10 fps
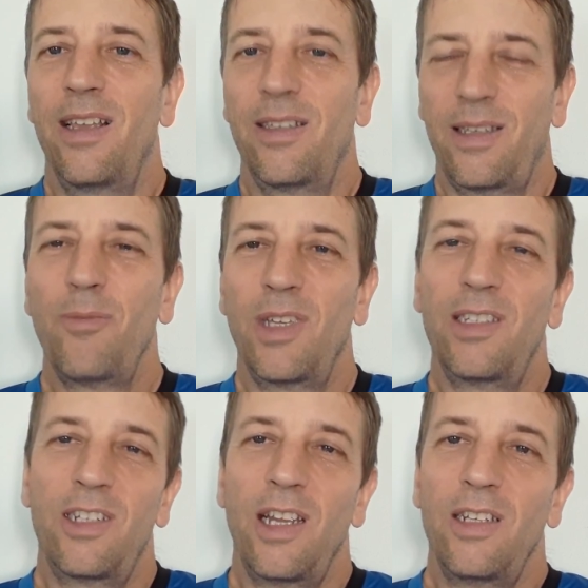Some
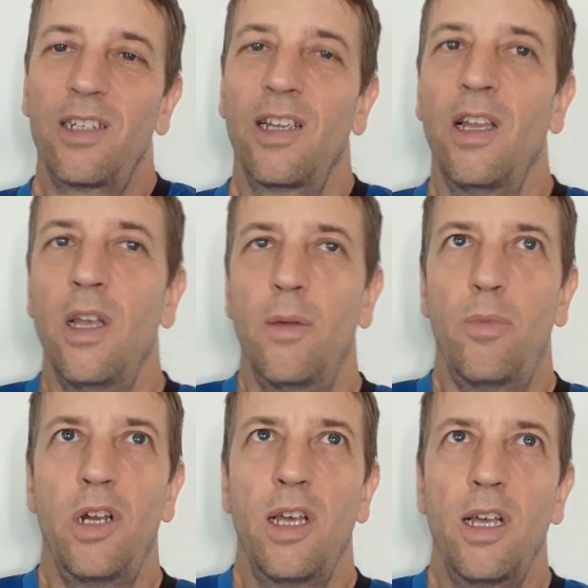things change.
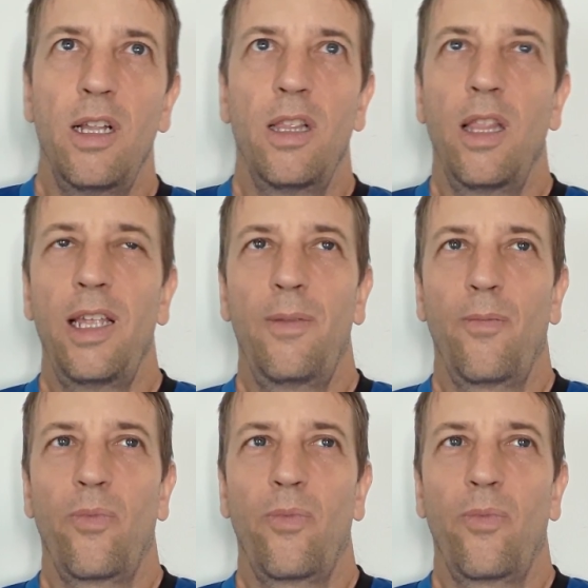But, like,